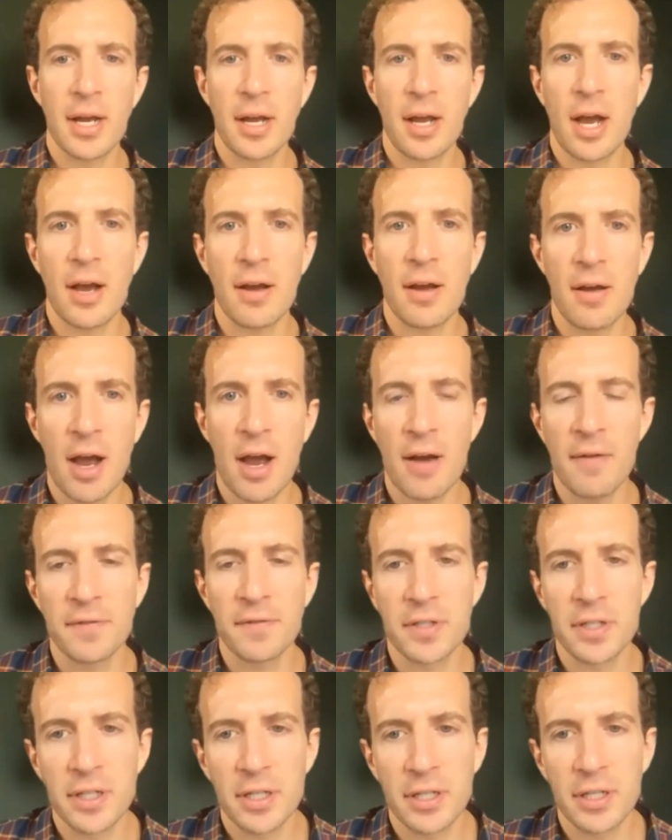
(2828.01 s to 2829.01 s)

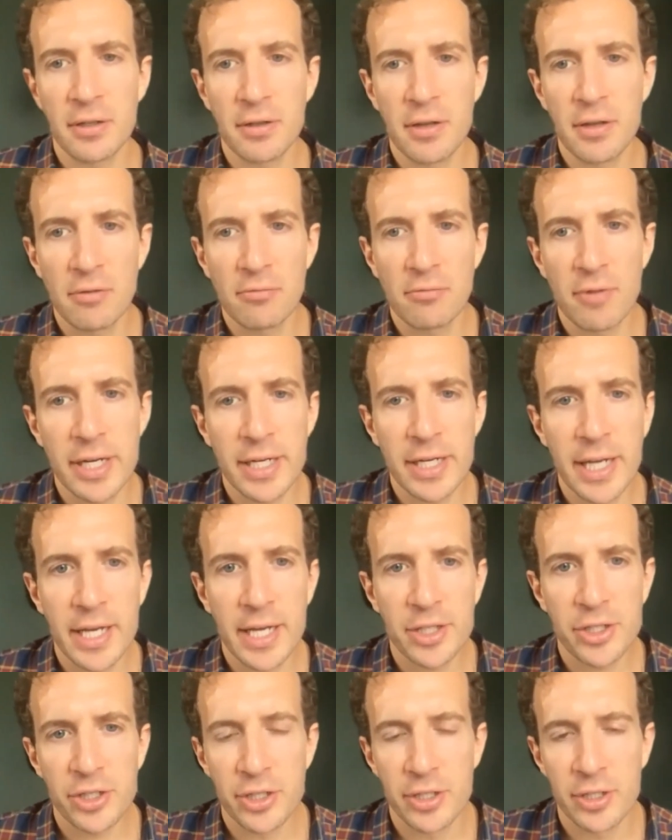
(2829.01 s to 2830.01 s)
after
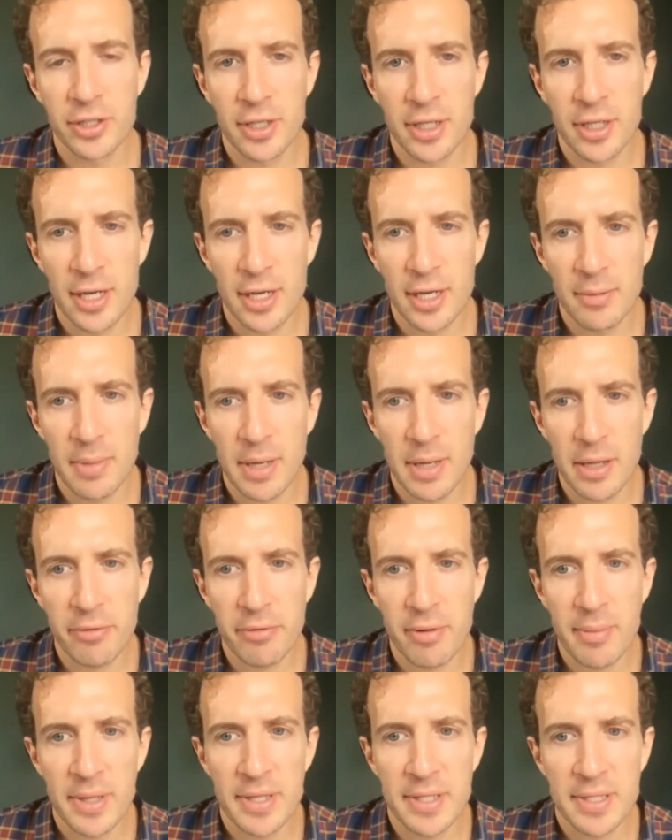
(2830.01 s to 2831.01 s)
radiation, about 3
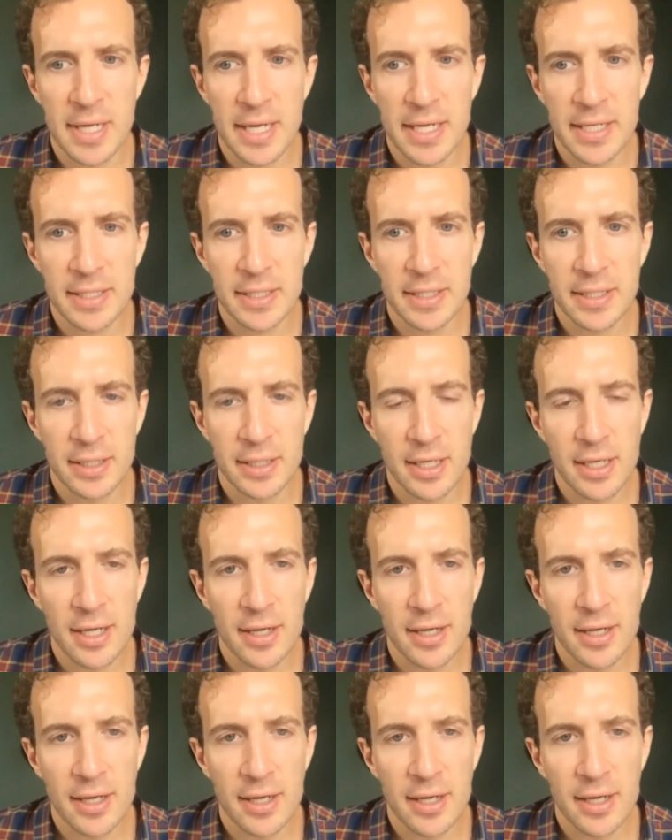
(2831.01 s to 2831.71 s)
months later,